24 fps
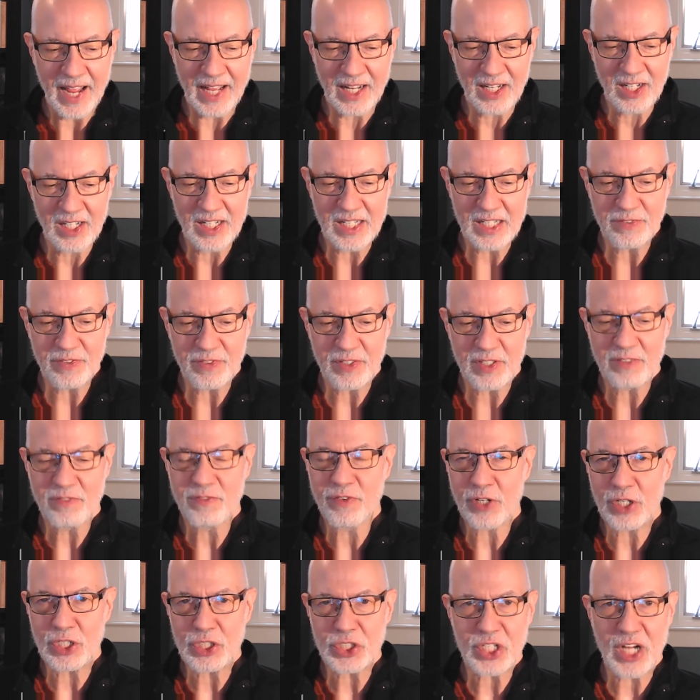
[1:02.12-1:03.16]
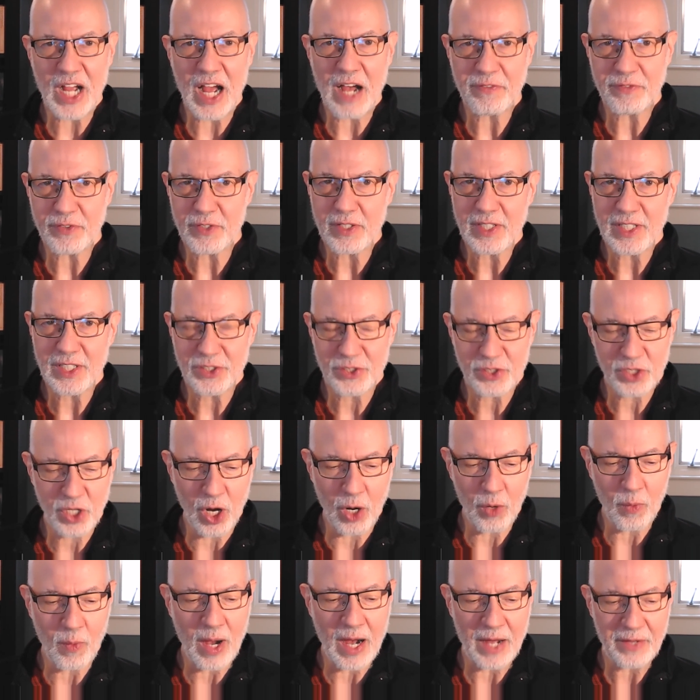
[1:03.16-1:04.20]
and Leuven Verschaffel, his
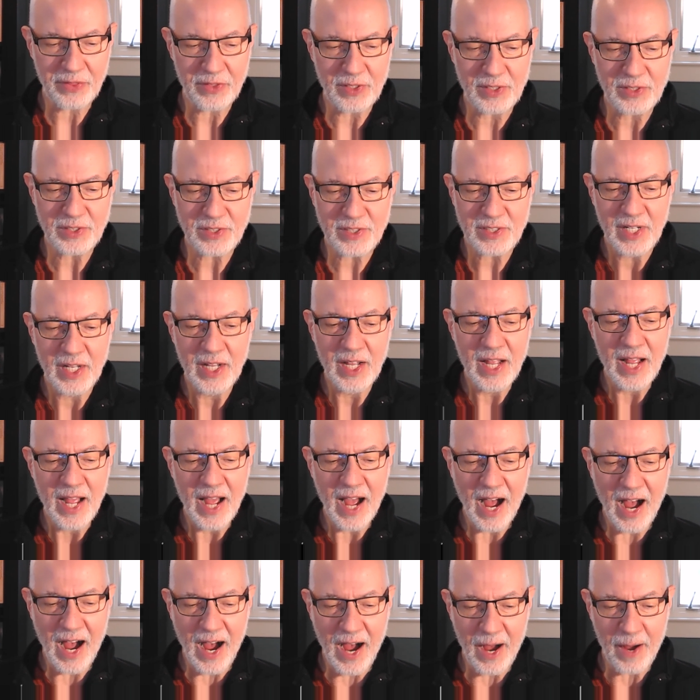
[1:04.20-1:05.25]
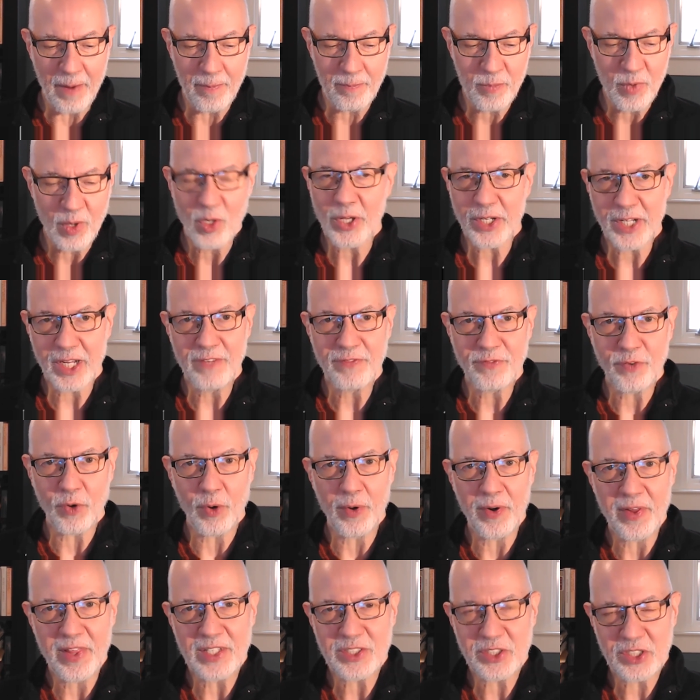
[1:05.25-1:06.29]
co-authors. Looking
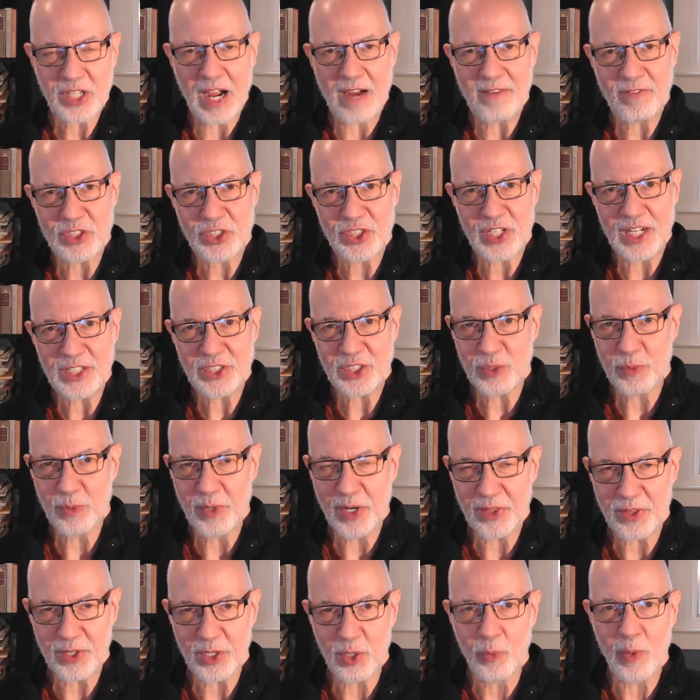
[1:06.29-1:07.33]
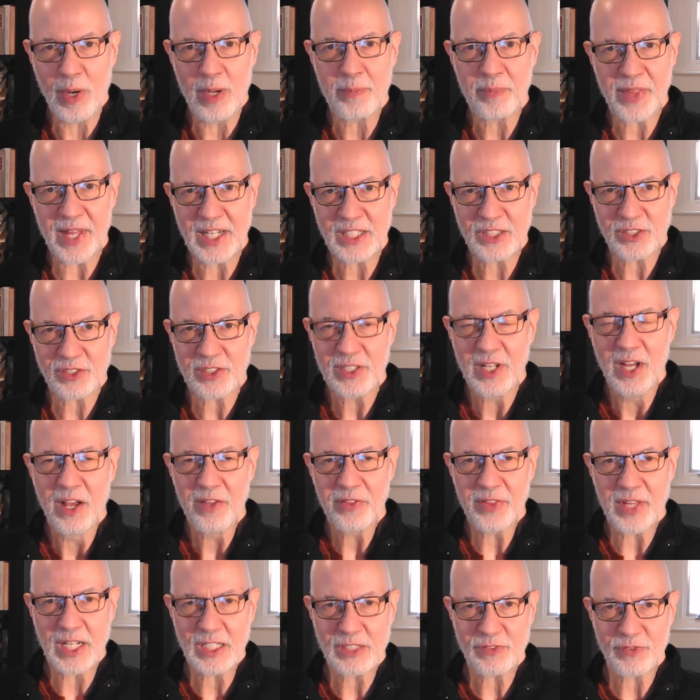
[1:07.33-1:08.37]
forward to this conversation with you, Wim.
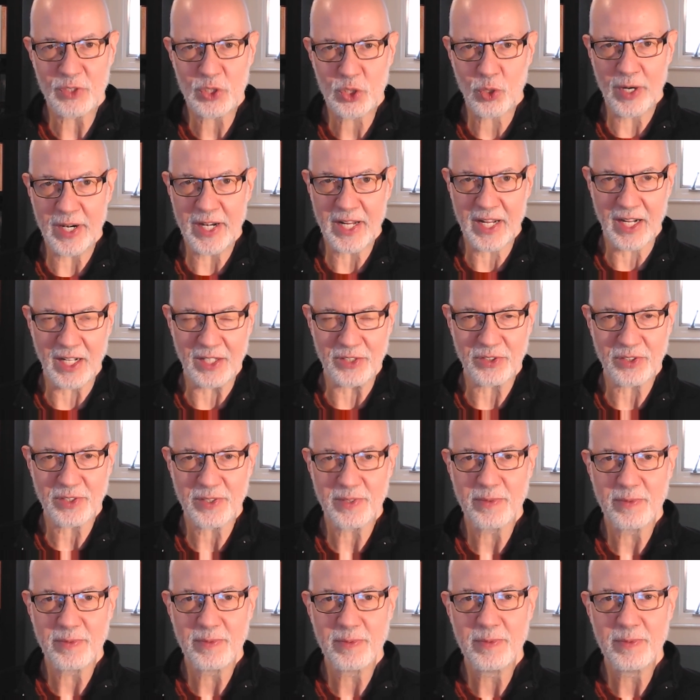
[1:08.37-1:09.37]
Thanks for joining us.